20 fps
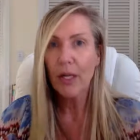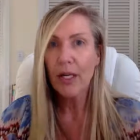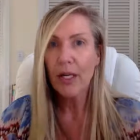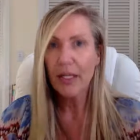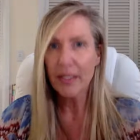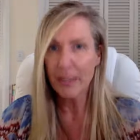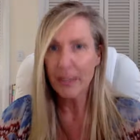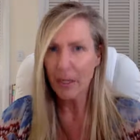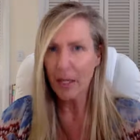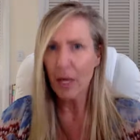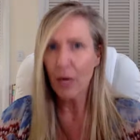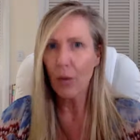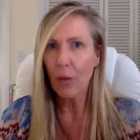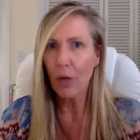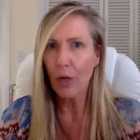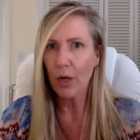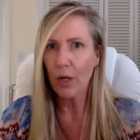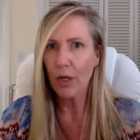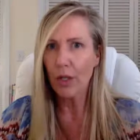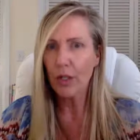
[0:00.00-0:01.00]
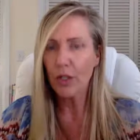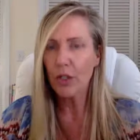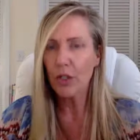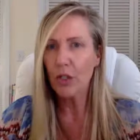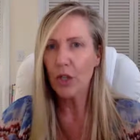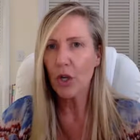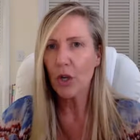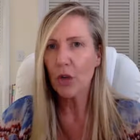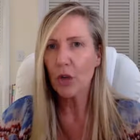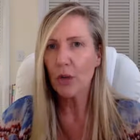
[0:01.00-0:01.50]
It's a lot of work.
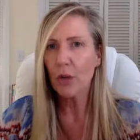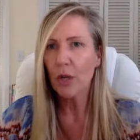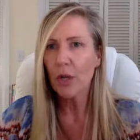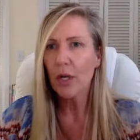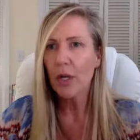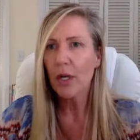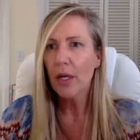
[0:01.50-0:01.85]
So